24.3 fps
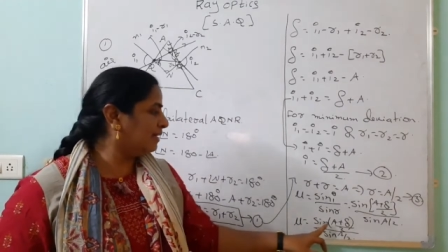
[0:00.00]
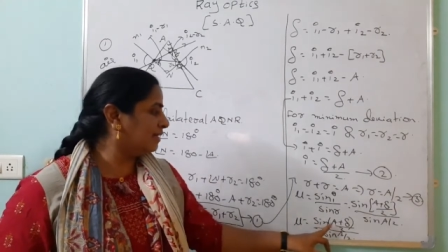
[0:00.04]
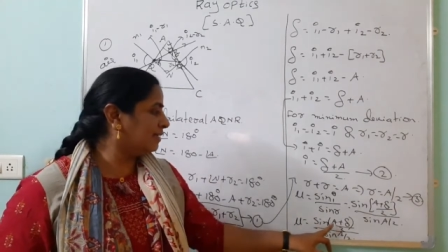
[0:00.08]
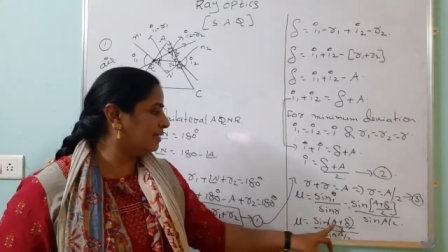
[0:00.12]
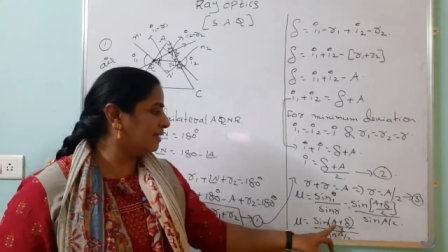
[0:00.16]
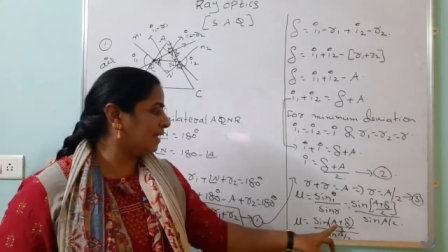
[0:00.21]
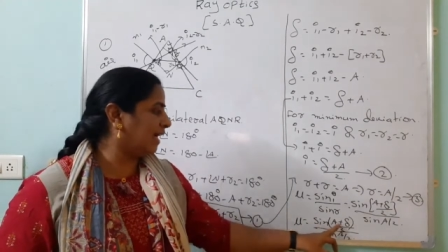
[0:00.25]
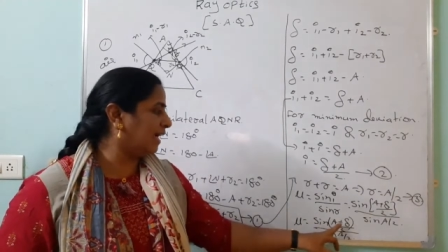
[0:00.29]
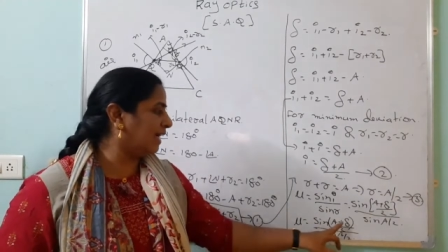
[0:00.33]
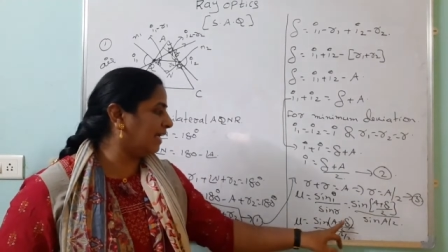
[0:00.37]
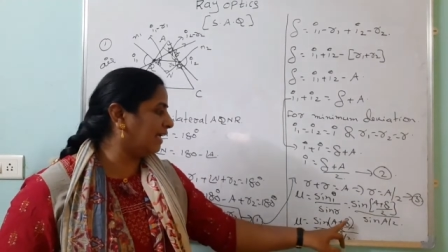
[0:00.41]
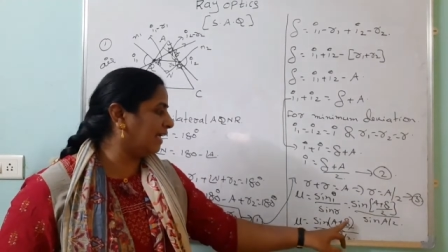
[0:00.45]

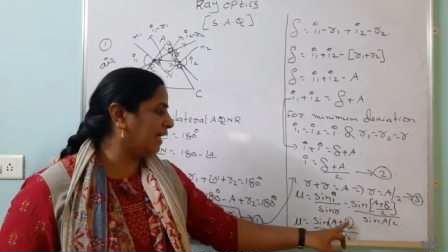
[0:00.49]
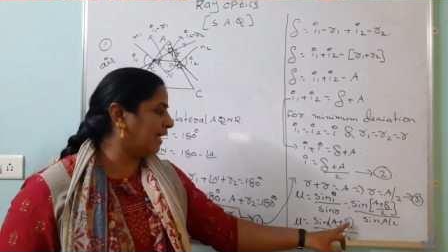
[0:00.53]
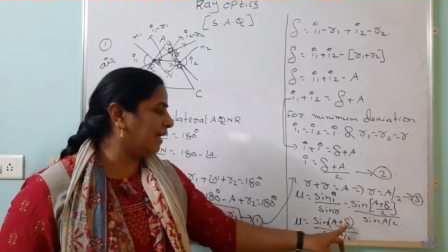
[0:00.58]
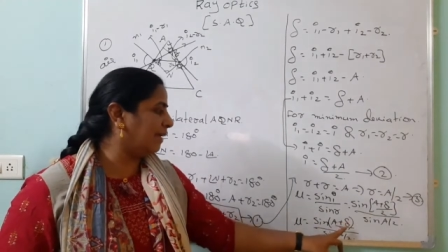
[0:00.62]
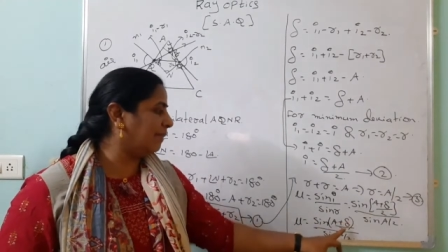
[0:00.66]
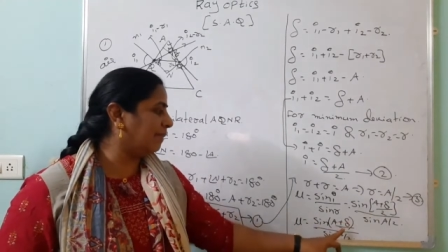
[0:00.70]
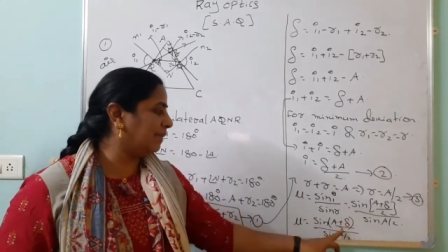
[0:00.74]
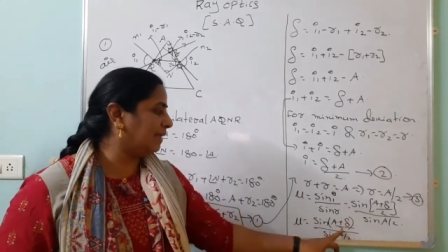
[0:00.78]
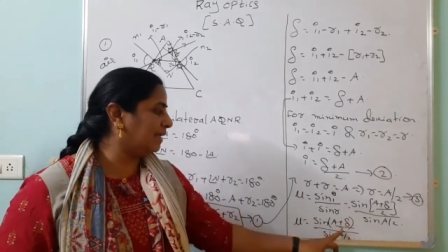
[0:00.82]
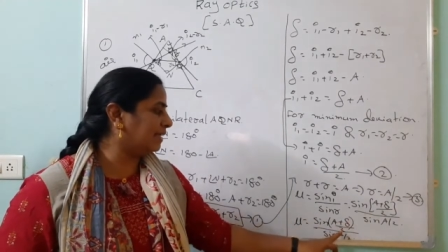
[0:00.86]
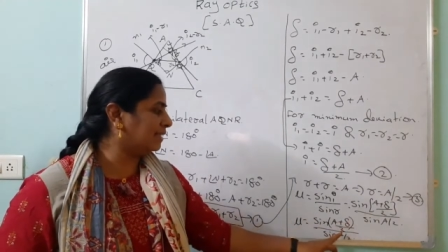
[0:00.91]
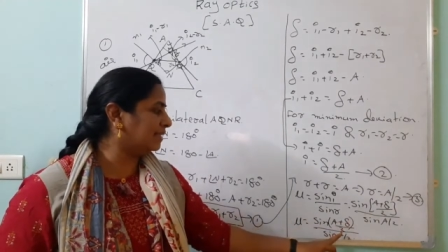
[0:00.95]
sin A
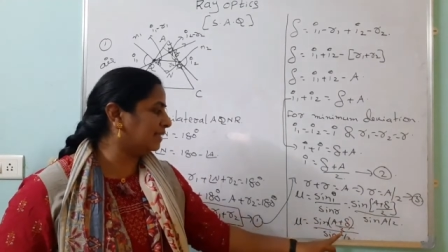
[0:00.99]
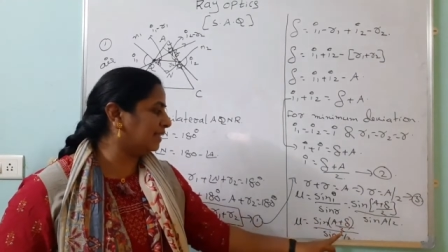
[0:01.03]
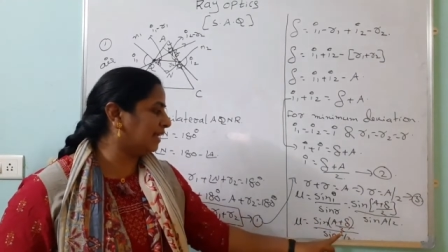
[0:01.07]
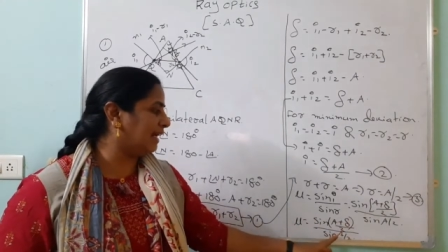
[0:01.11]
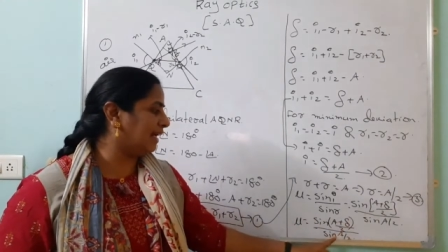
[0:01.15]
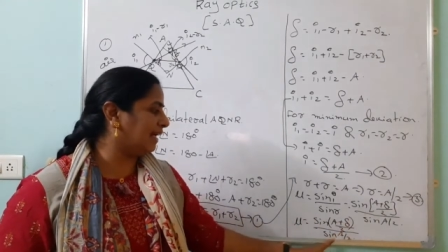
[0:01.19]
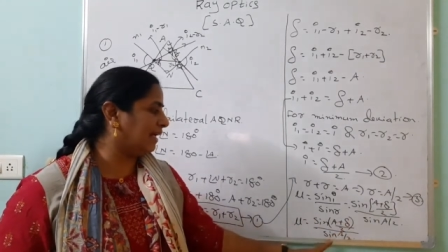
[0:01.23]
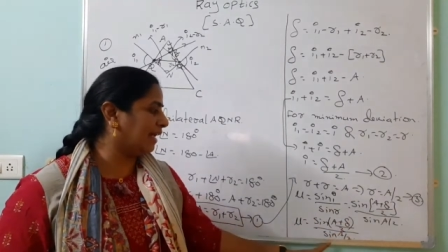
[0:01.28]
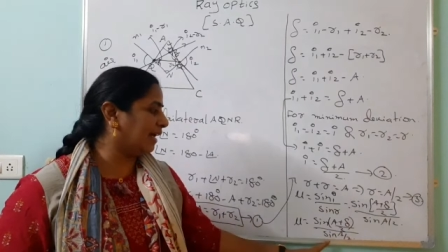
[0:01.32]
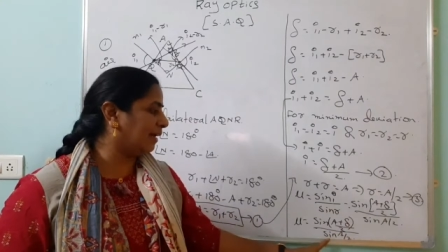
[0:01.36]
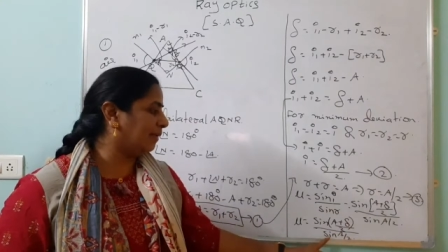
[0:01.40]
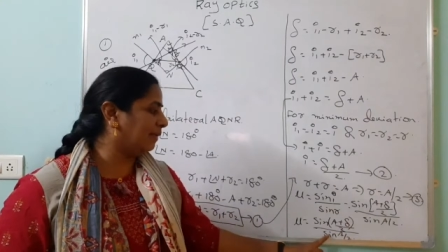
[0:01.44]
plus
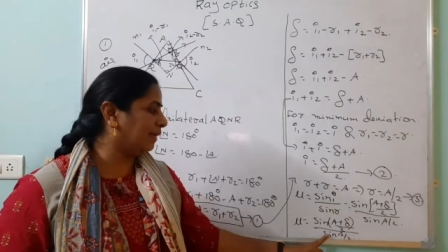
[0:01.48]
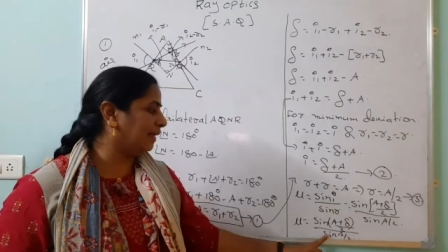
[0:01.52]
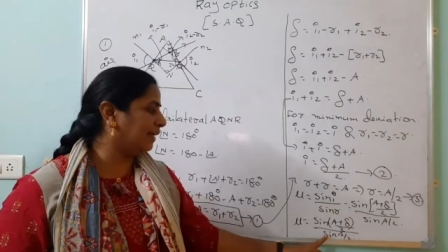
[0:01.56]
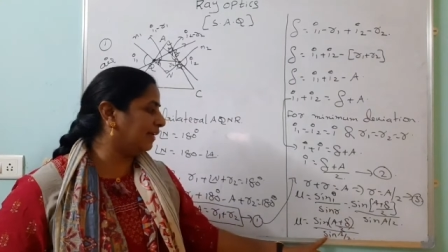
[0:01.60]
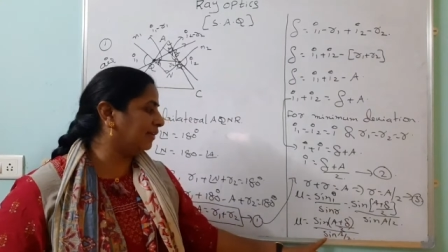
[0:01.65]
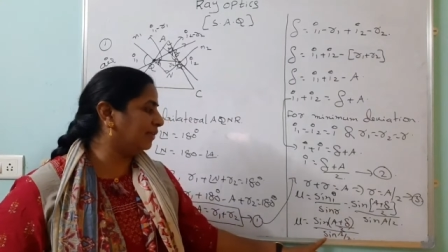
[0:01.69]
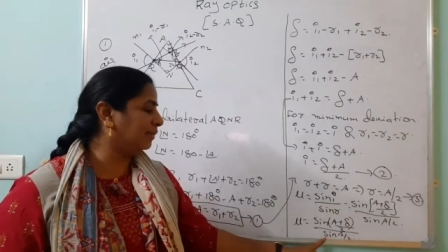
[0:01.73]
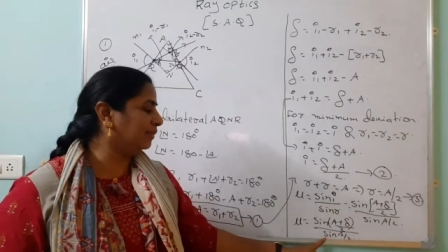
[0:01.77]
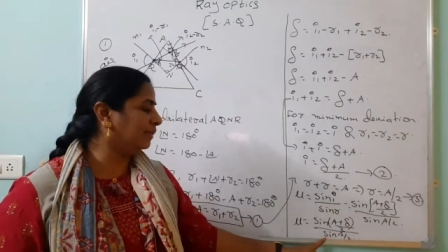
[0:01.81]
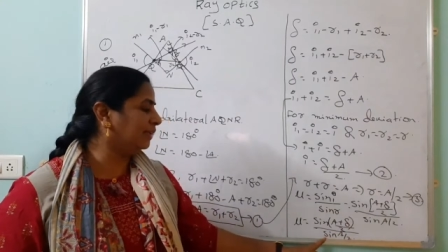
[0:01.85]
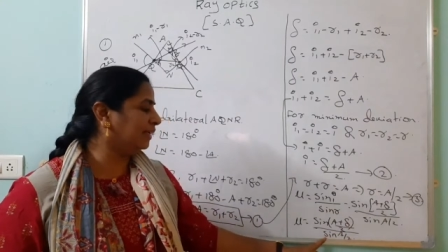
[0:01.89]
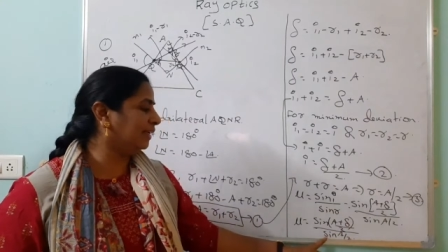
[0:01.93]
delta by
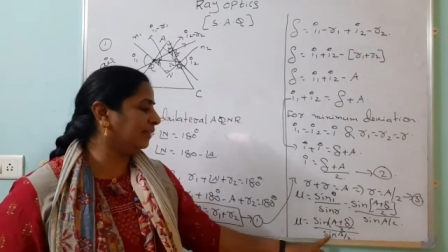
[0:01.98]
2